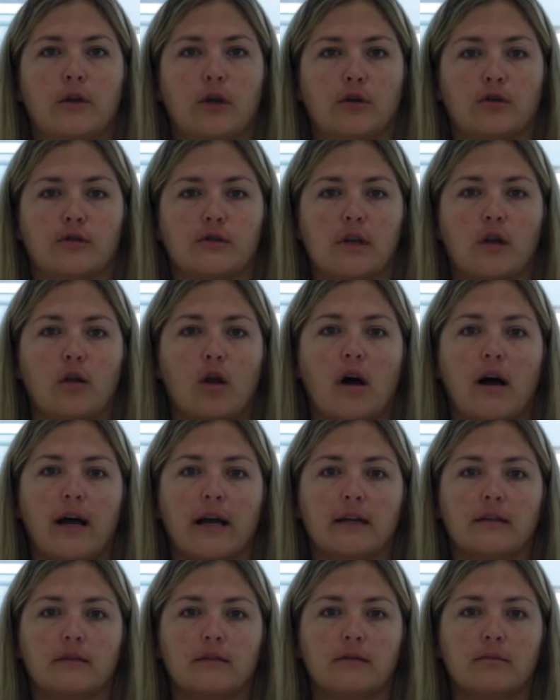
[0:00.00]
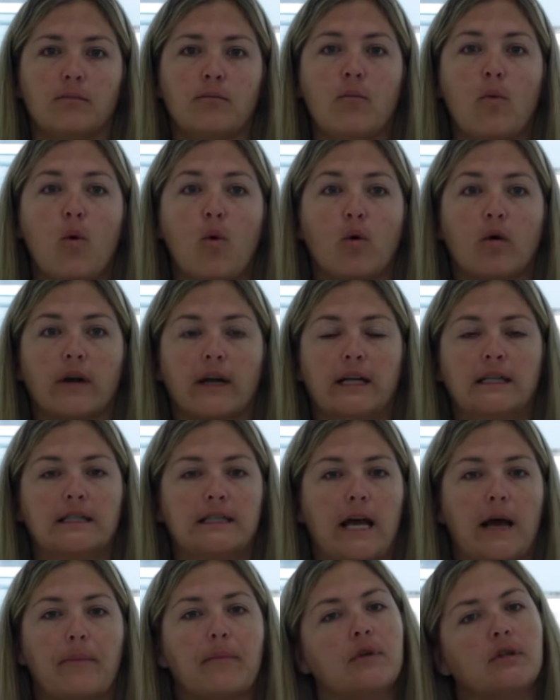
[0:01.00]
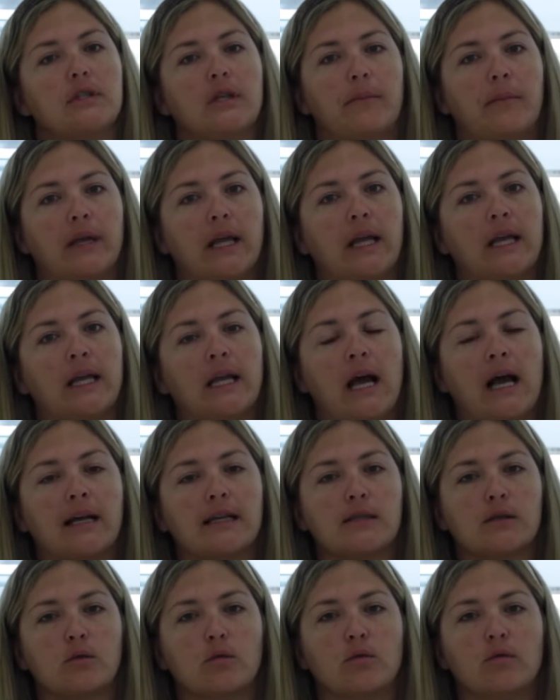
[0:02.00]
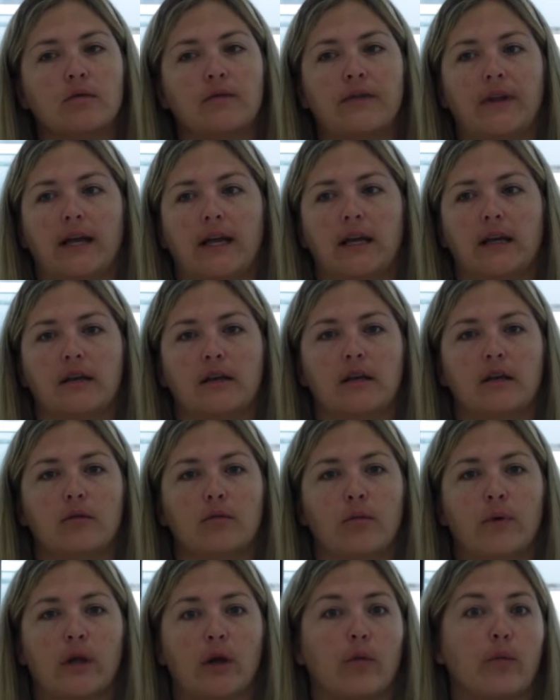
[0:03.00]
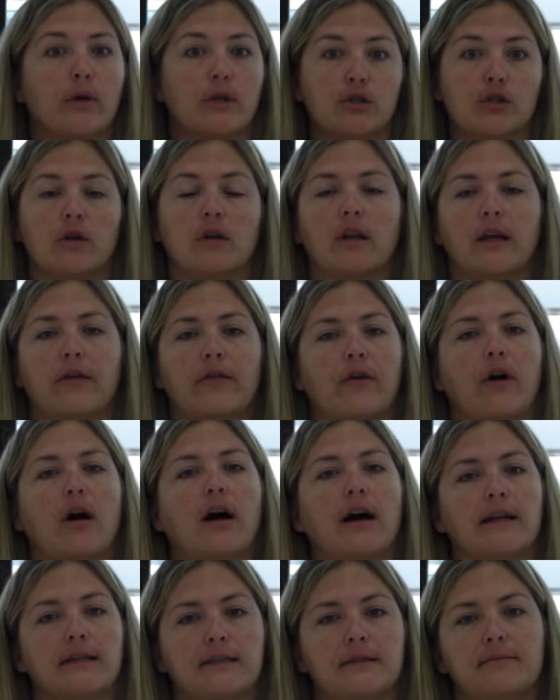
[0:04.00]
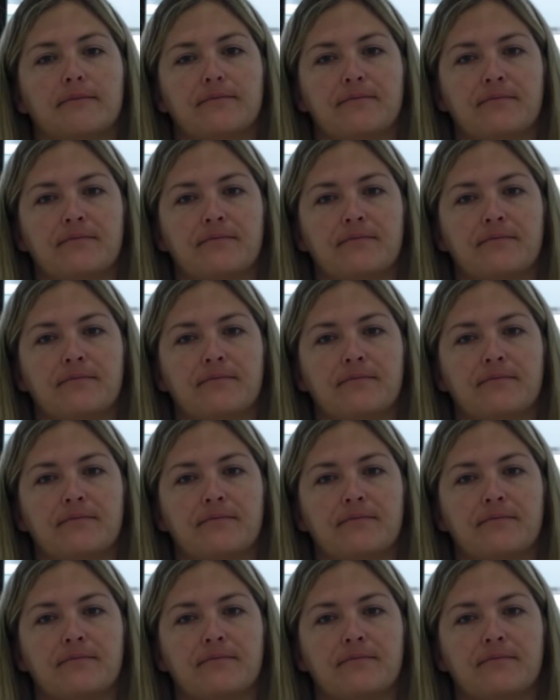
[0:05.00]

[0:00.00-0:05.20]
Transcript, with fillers: there's a lot more in depth to McKinney High School than we originally thought.